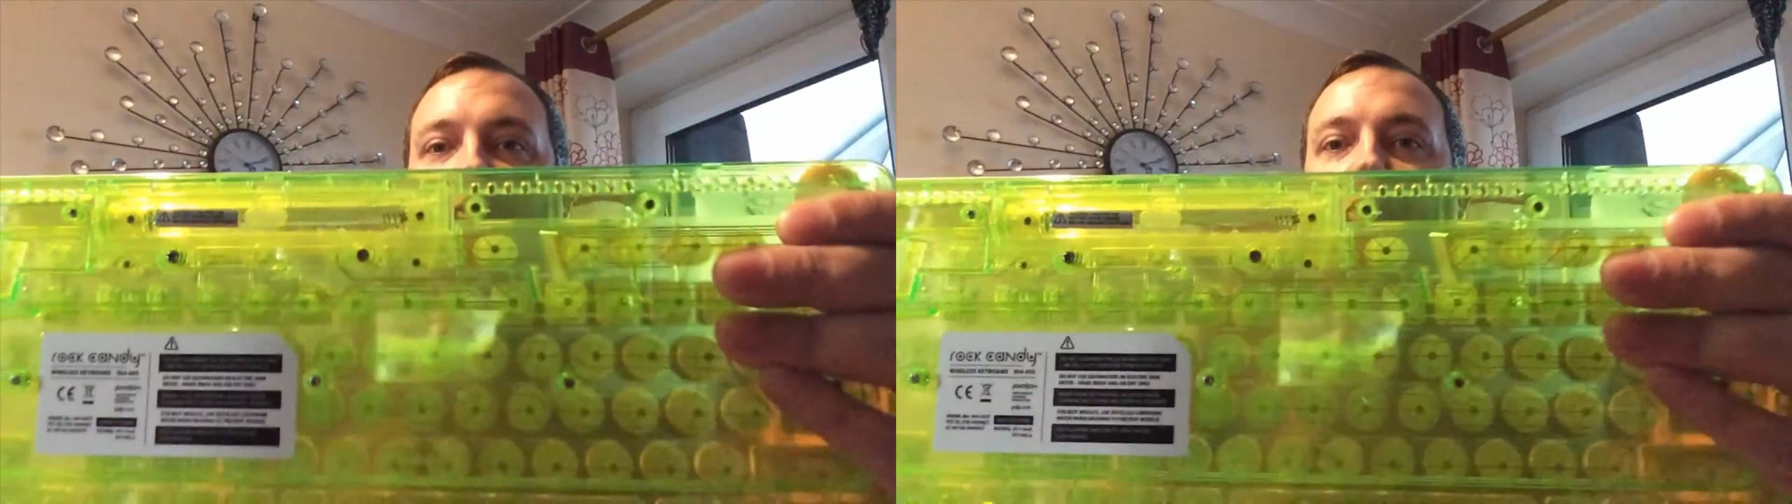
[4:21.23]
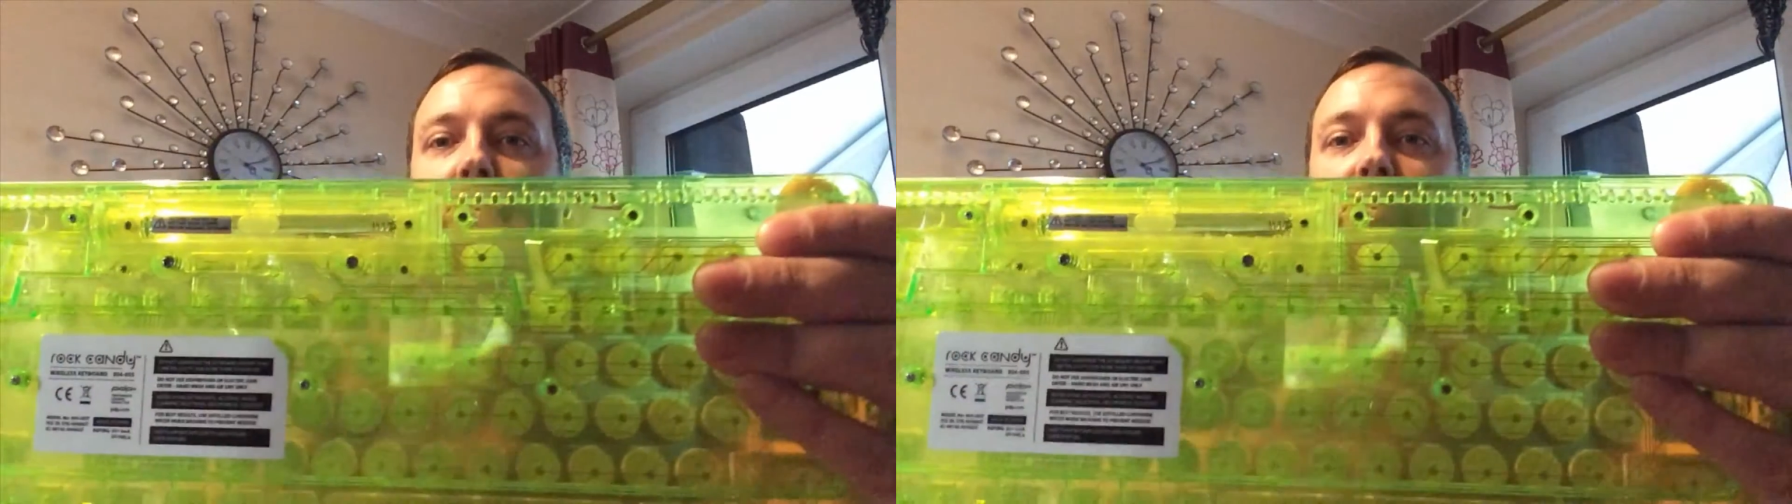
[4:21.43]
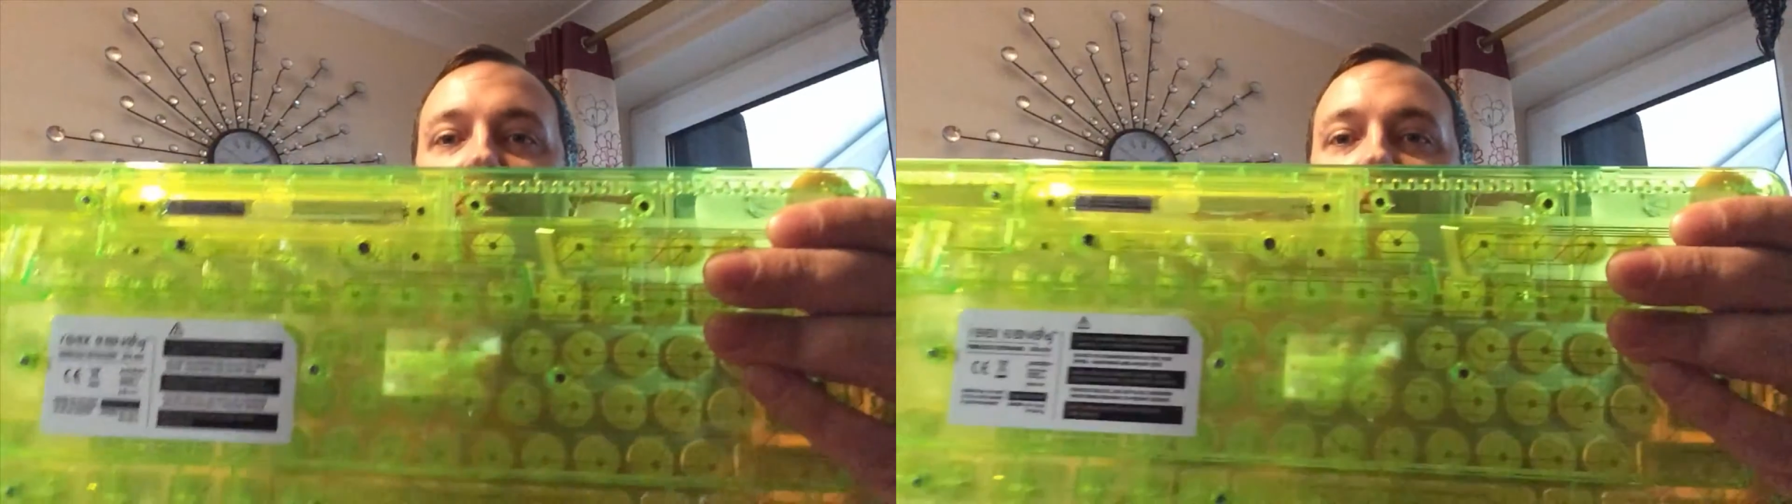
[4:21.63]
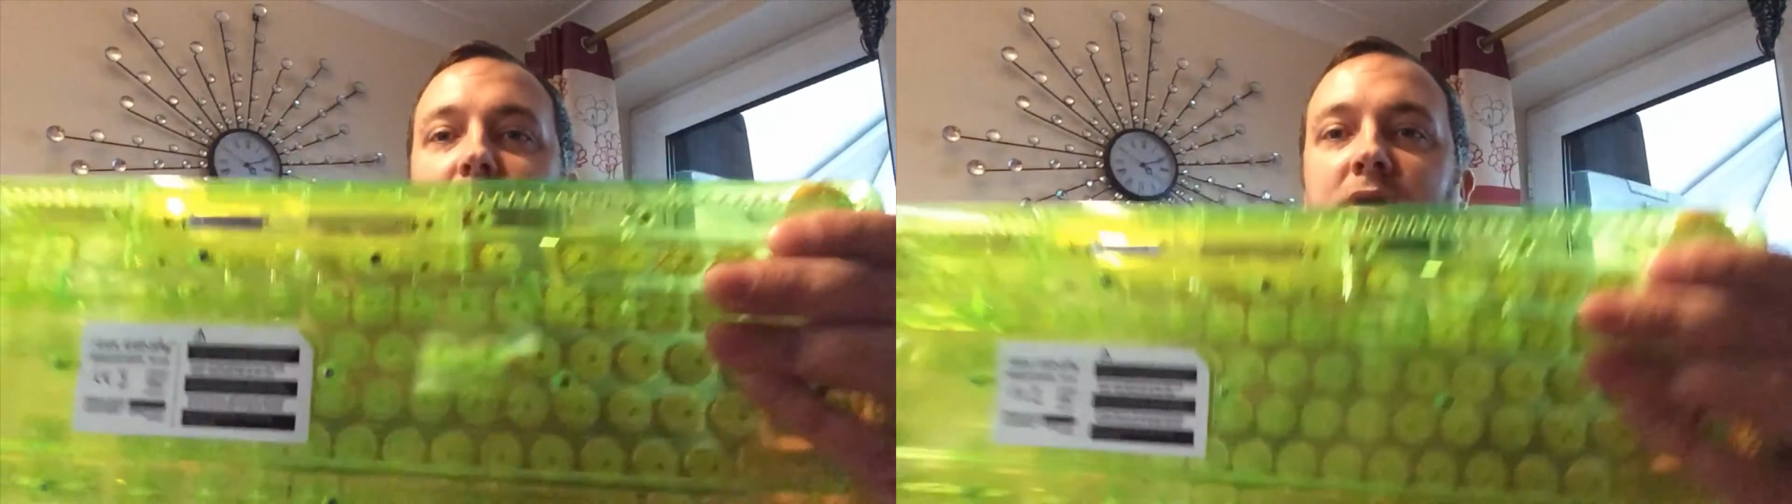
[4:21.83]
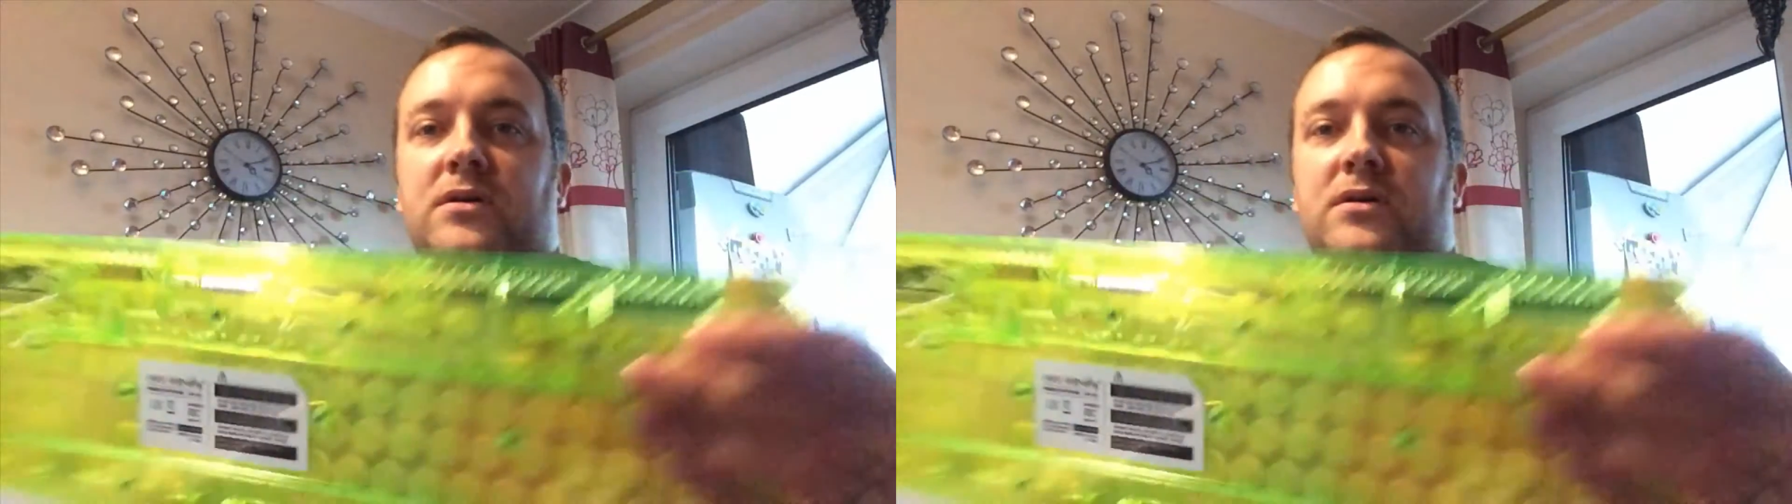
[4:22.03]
Ooh.